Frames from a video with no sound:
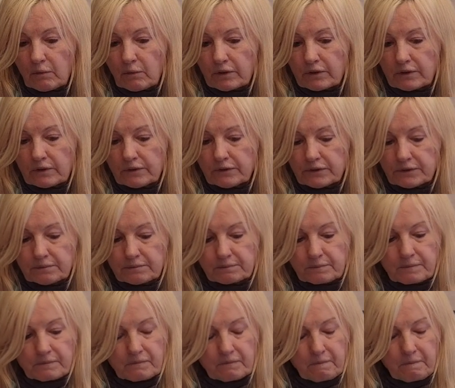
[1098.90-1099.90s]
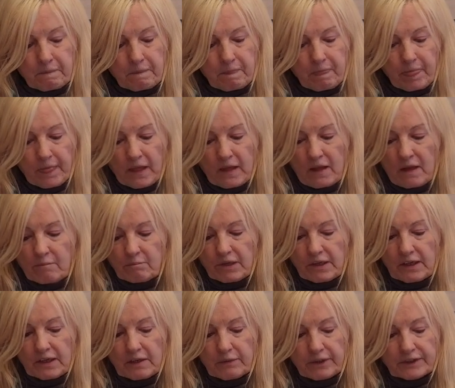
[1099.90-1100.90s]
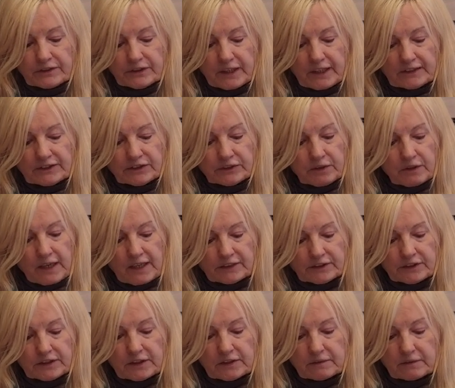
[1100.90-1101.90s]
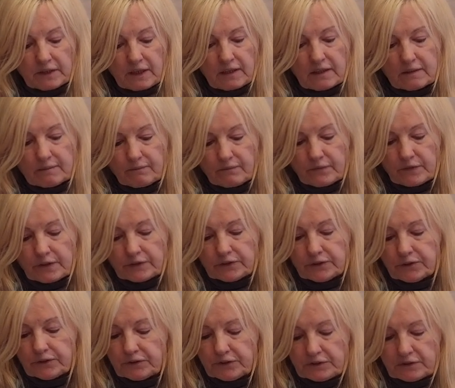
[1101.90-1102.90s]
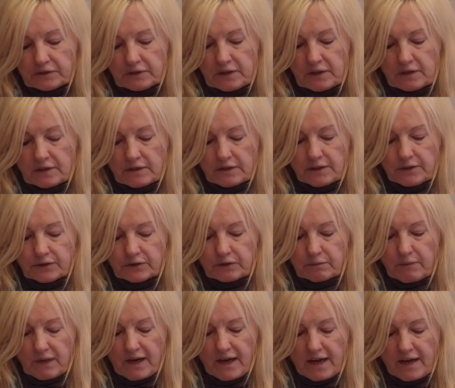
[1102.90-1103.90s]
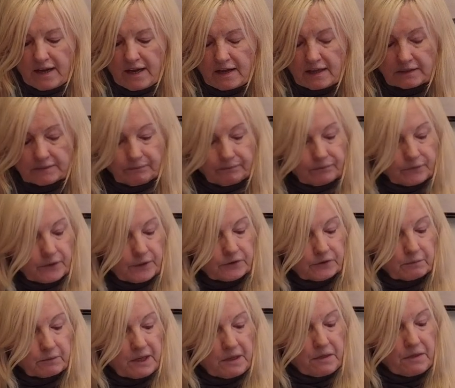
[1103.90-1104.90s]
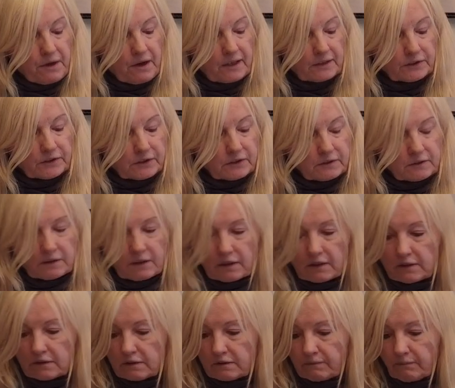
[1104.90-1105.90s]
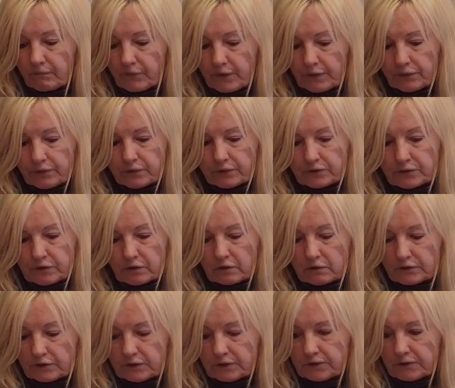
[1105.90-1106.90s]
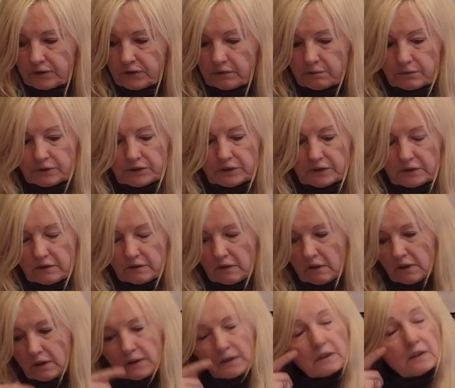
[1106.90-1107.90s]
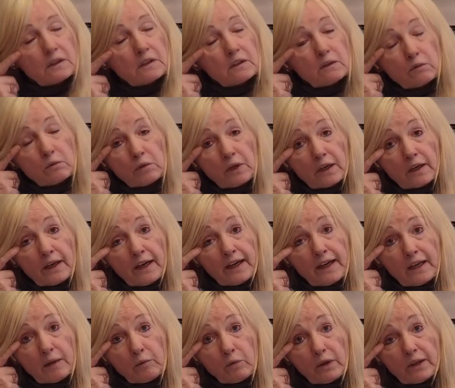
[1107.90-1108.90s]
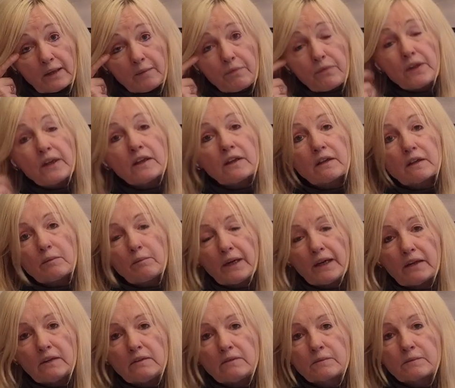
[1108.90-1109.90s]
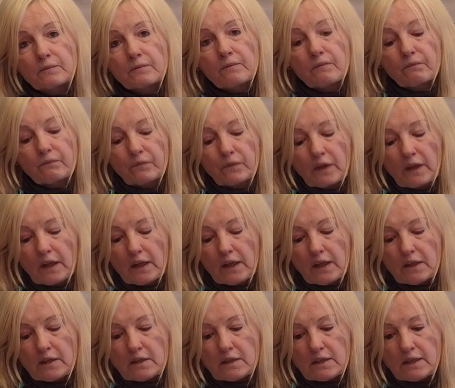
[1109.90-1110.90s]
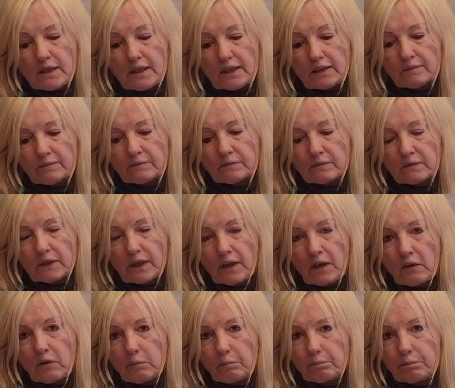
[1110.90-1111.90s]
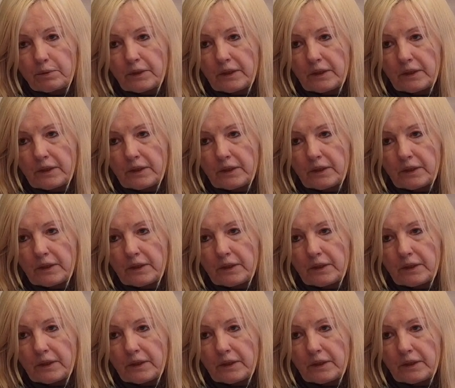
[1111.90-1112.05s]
worlds. But anyways, guys, so that's it. This is, these are my thoughts on different stove systems and where I am, what I'm thinking about, and I hope